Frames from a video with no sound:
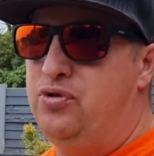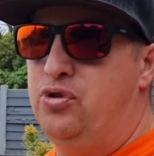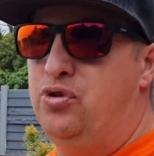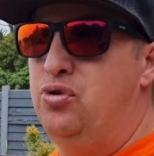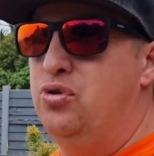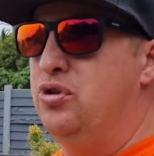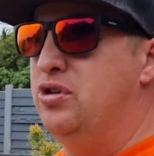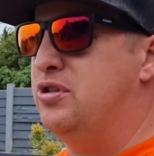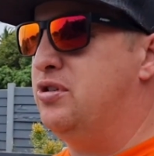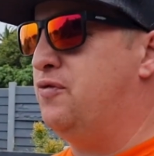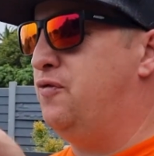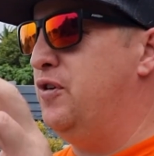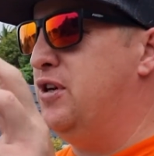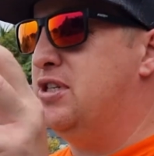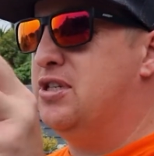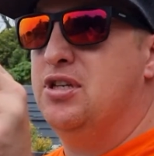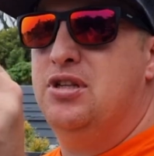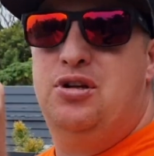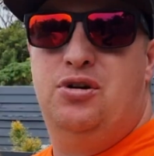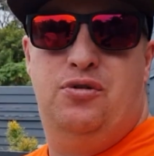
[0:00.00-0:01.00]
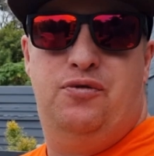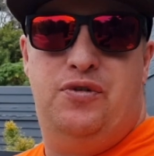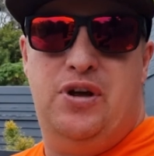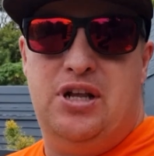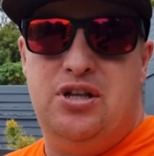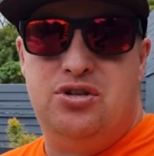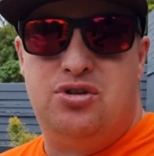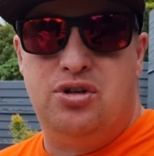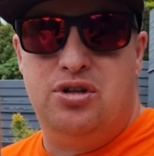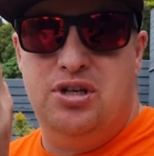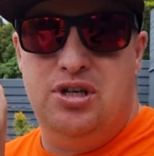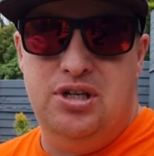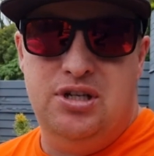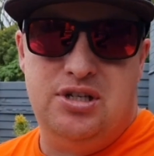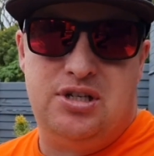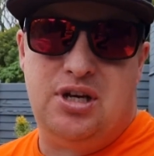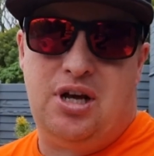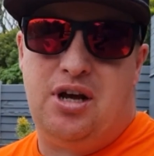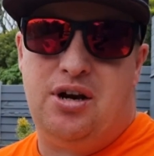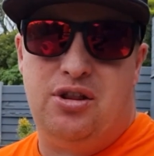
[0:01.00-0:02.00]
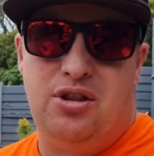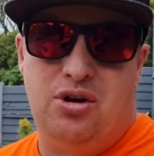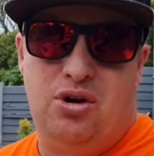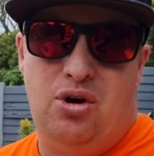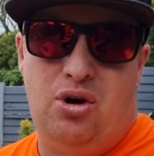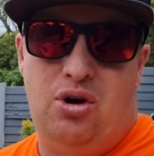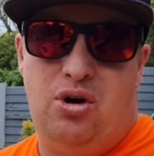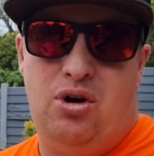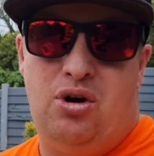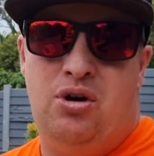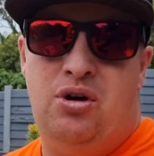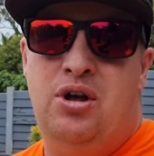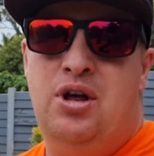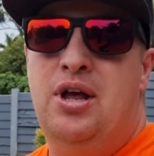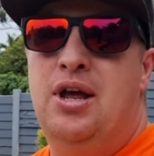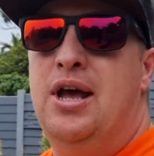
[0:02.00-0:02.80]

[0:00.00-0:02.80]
to do is fix the little vents on the inside of the car.